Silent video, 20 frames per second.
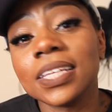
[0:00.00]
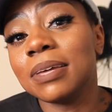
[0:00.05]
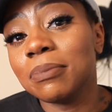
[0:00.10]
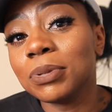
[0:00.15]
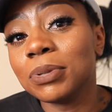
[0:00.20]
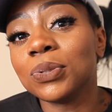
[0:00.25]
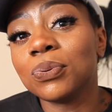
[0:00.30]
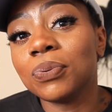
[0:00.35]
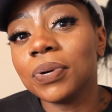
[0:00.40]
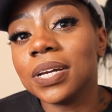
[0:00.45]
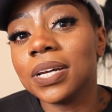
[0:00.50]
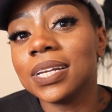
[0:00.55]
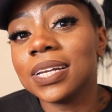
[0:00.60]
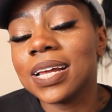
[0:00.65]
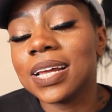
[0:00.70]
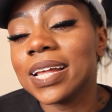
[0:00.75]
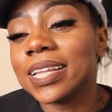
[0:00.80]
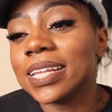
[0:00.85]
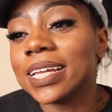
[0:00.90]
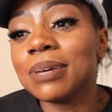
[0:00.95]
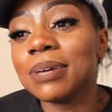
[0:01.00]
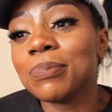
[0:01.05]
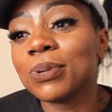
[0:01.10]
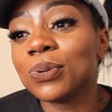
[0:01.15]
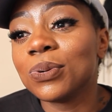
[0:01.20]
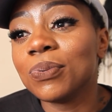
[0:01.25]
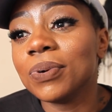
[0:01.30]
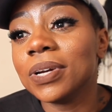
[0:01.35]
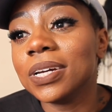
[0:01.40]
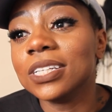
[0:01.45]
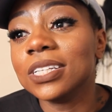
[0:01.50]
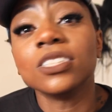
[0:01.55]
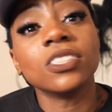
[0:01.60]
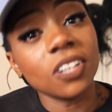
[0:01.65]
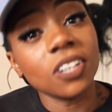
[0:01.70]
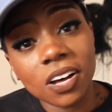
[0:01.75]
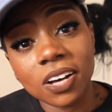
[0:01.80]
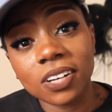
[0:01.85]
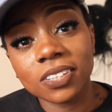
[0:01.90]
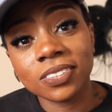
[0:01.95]
the in between, and the in between
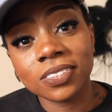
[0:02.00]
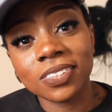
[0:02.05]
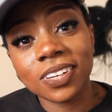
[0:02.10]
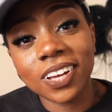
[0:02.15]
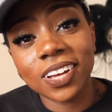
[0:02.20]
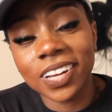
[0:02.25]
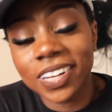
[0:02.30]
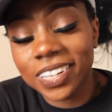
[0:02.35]
sucks.